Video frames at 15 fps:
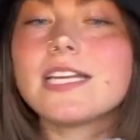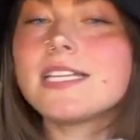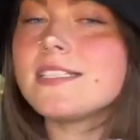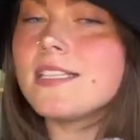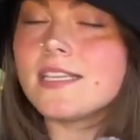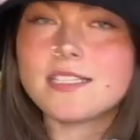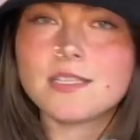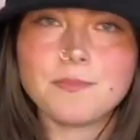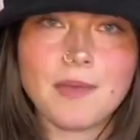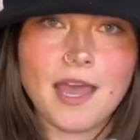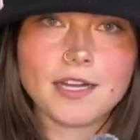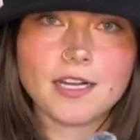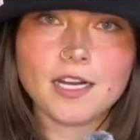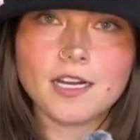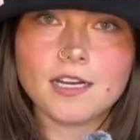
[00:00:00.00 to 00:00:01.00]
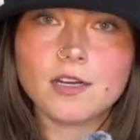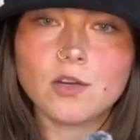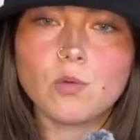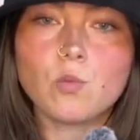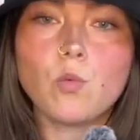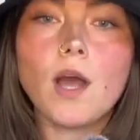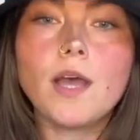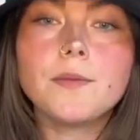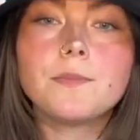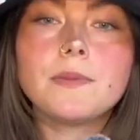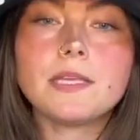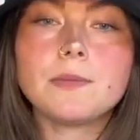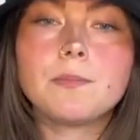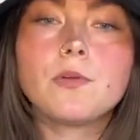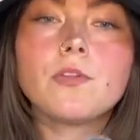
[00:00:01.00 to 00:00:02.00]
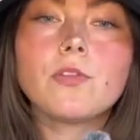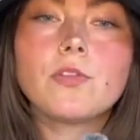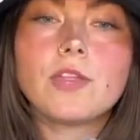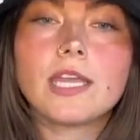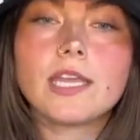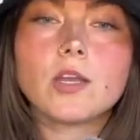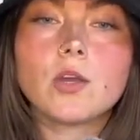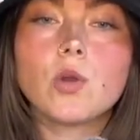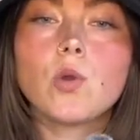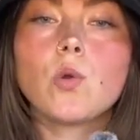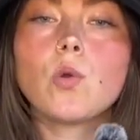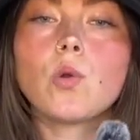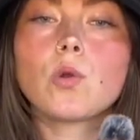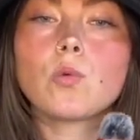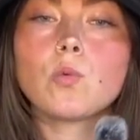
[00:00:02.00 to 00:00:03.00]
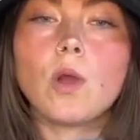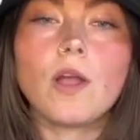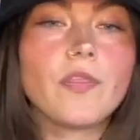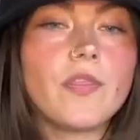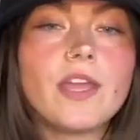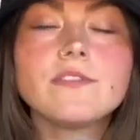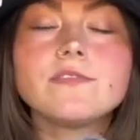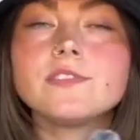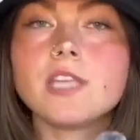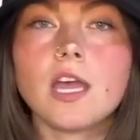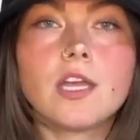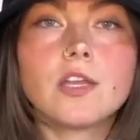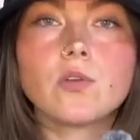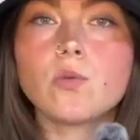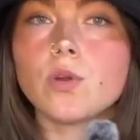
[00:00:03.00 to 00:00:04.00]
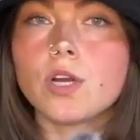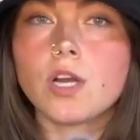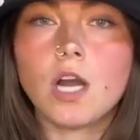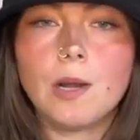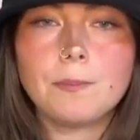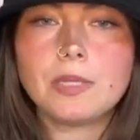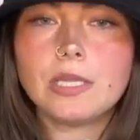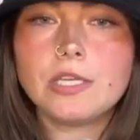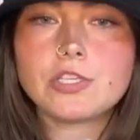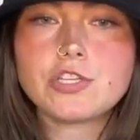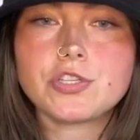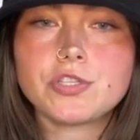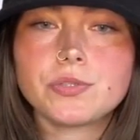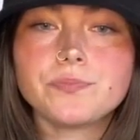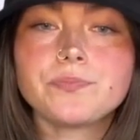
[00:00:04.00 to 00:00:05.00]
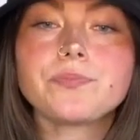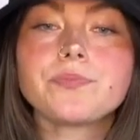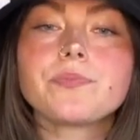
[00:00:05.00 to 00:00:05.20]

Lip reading: it doesn't matter what people think or what they've done or accomplished.